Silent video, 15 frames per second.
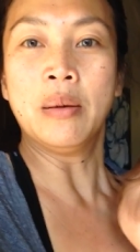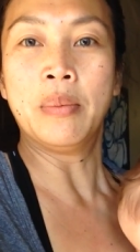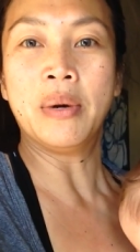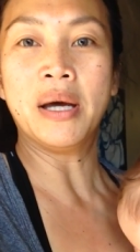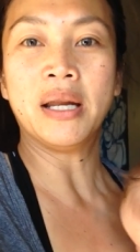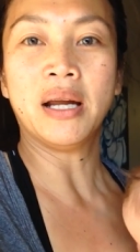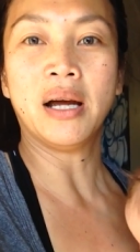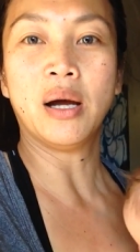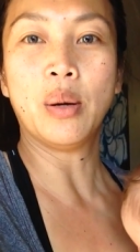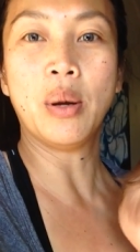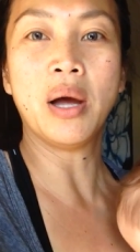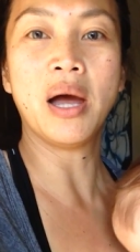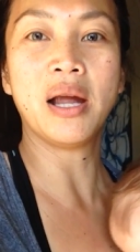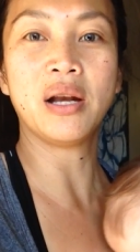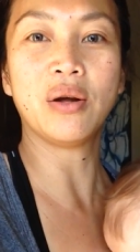But um,
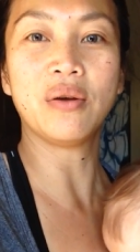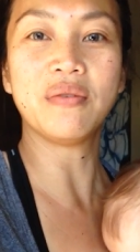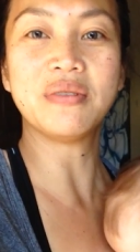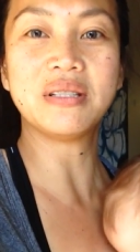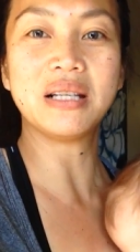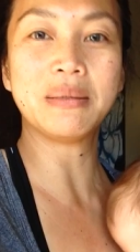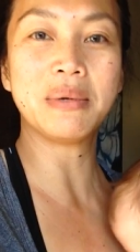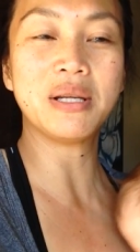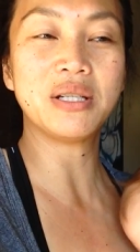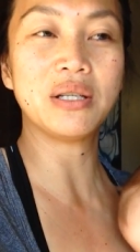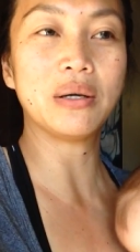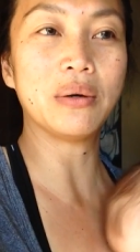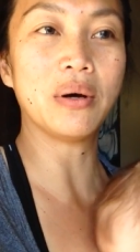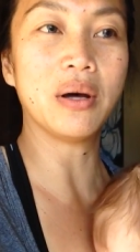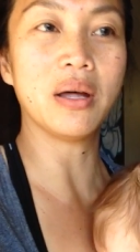I know you've seen me
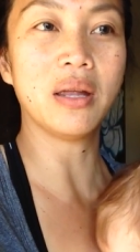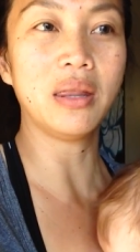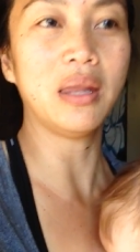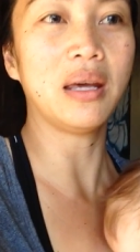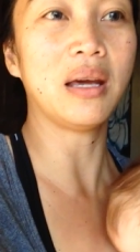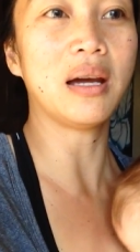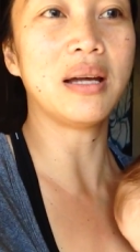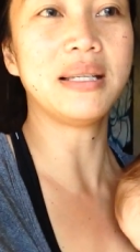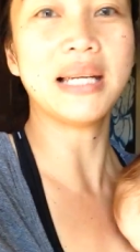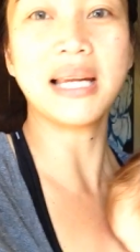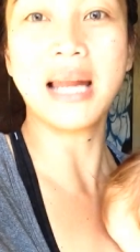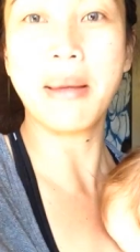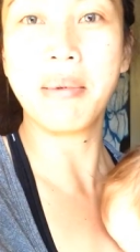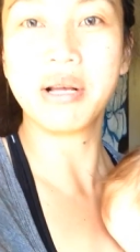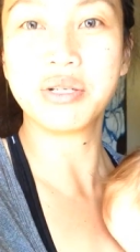do the uh,
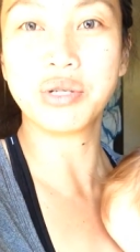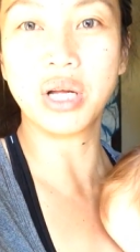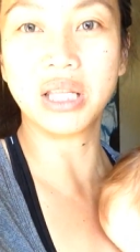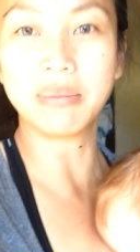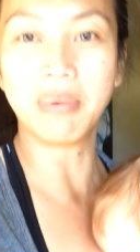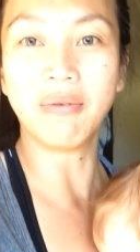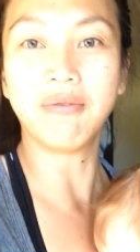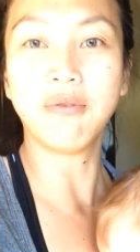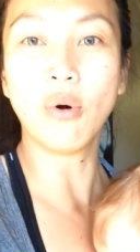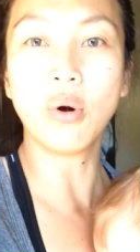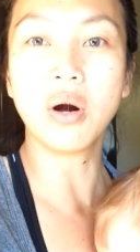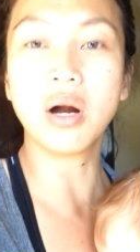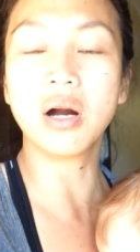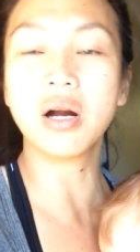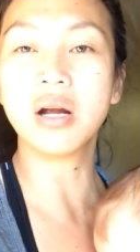dynamic strength
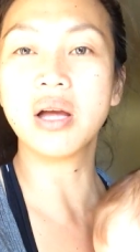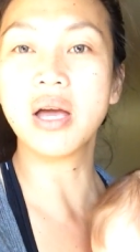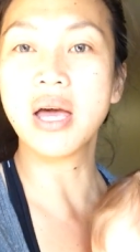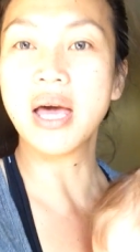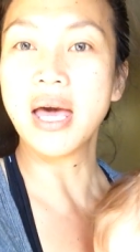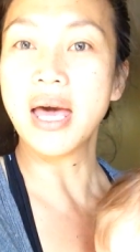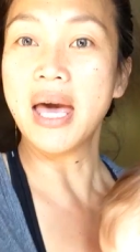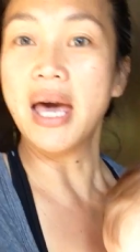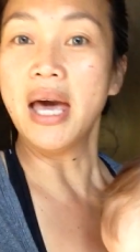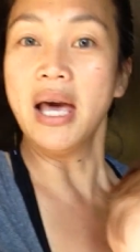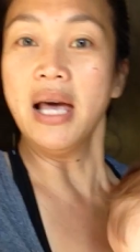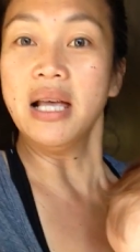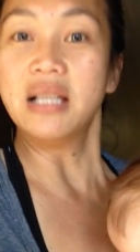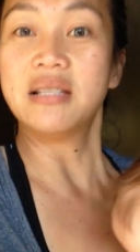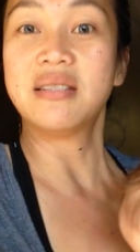before.
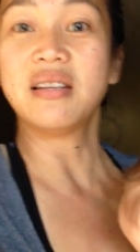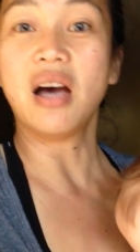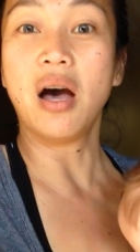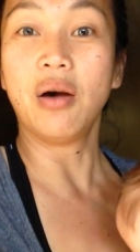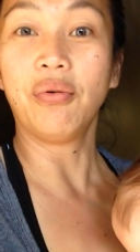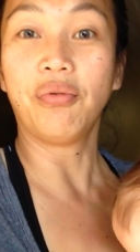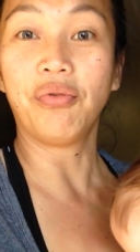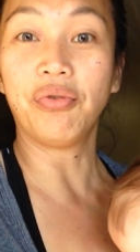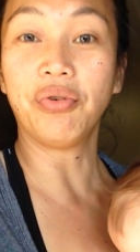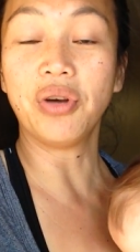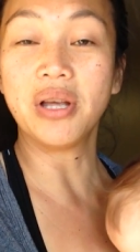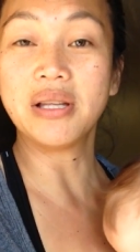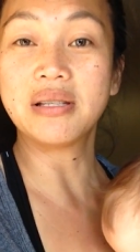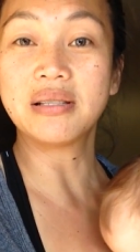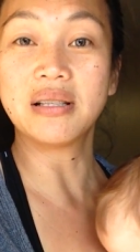It's tough.
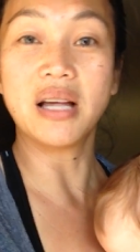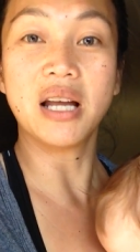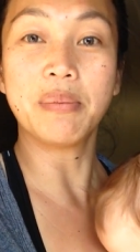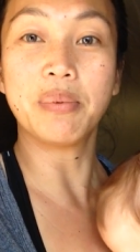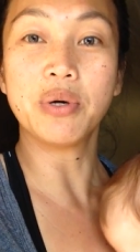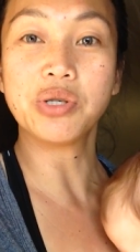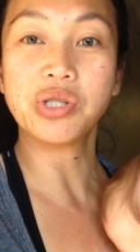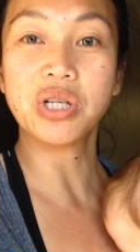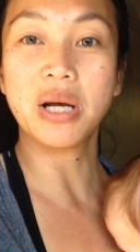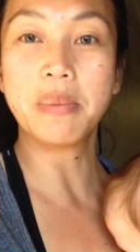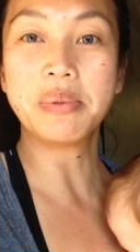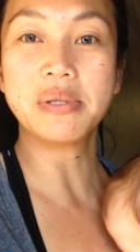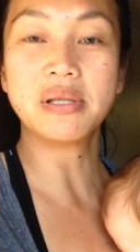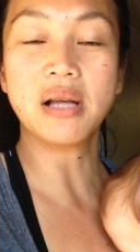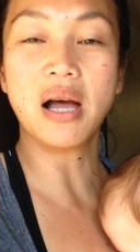It's a lot of
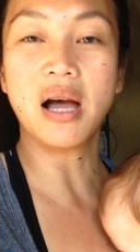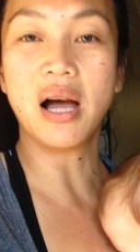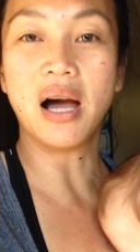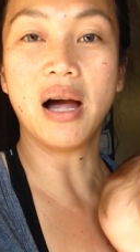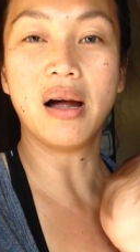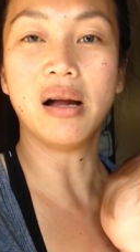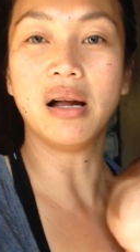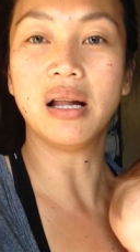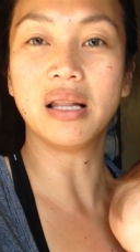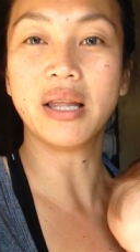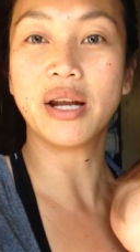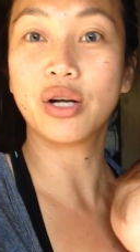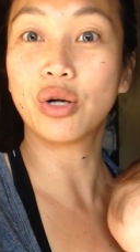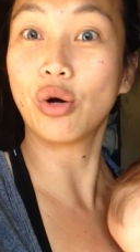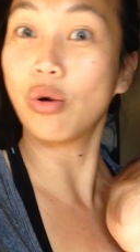push-ups, uh, a
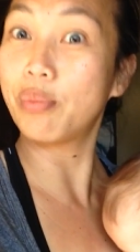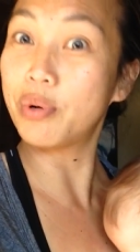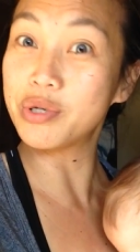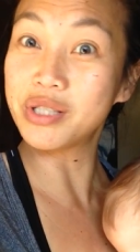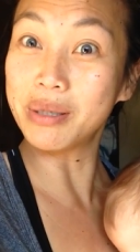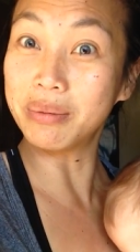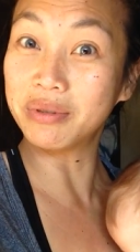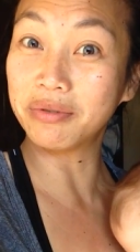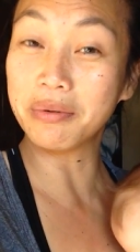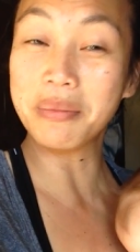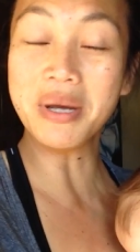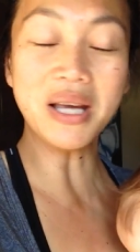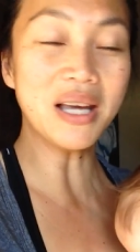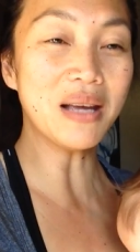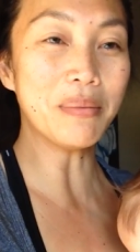lot of girl push-ups for
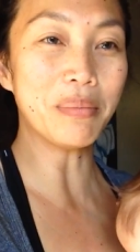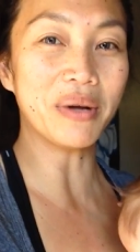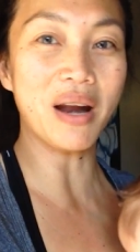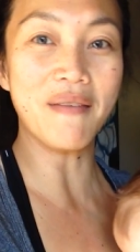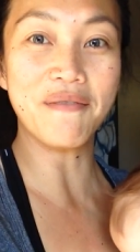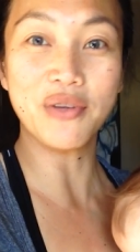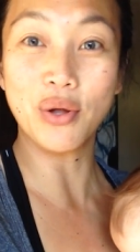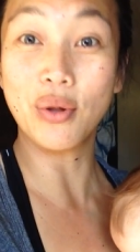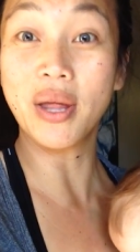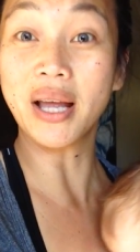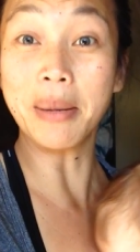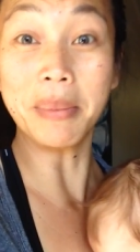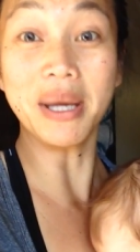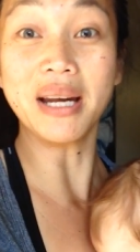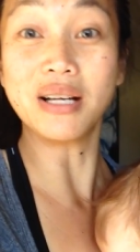me, but I feel
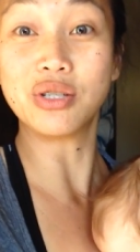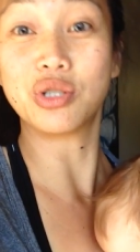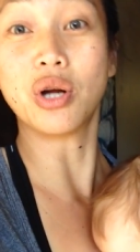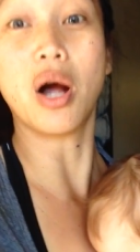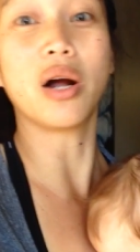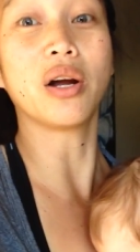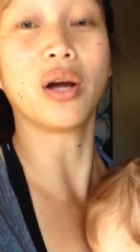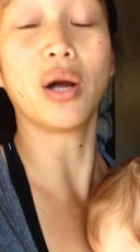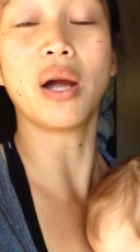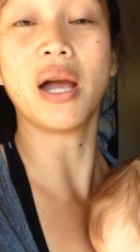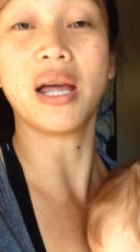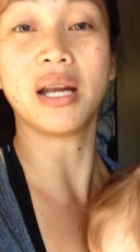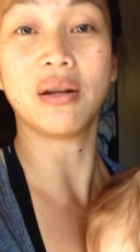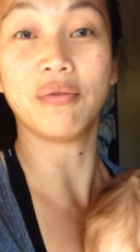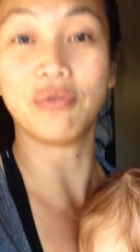like I'm getting stronger
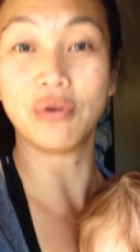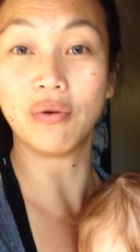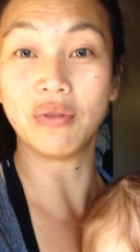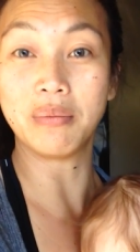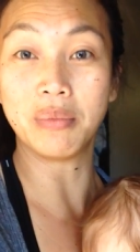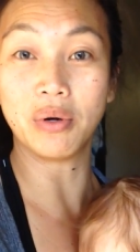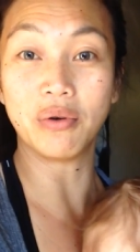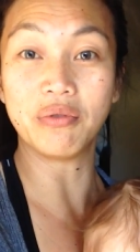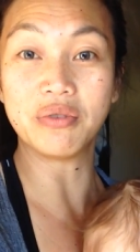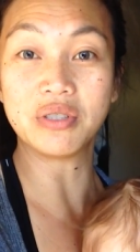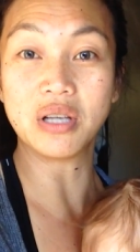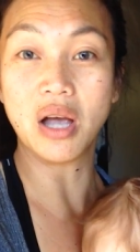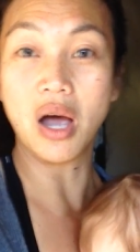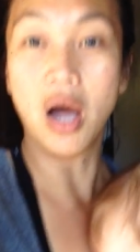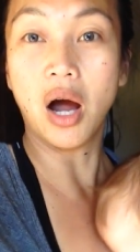and a few of the
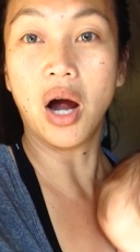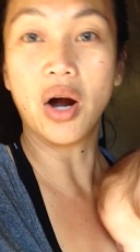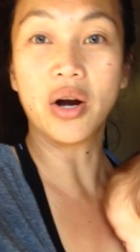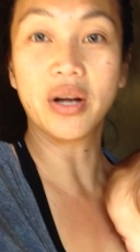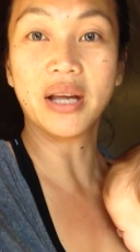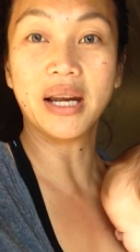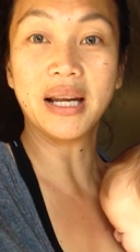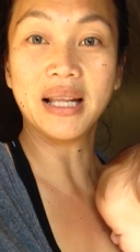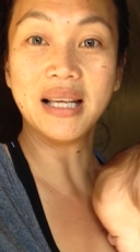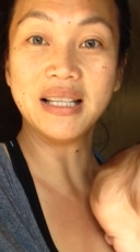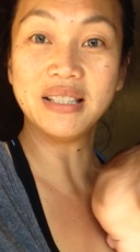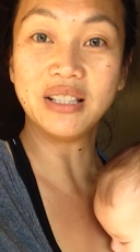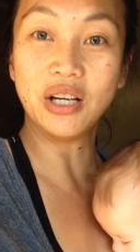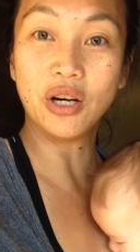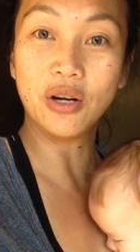moves are getting
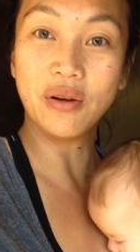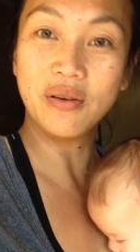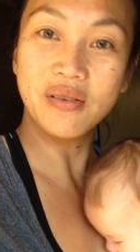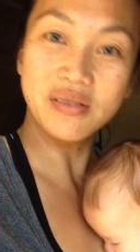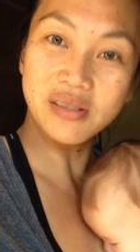easier.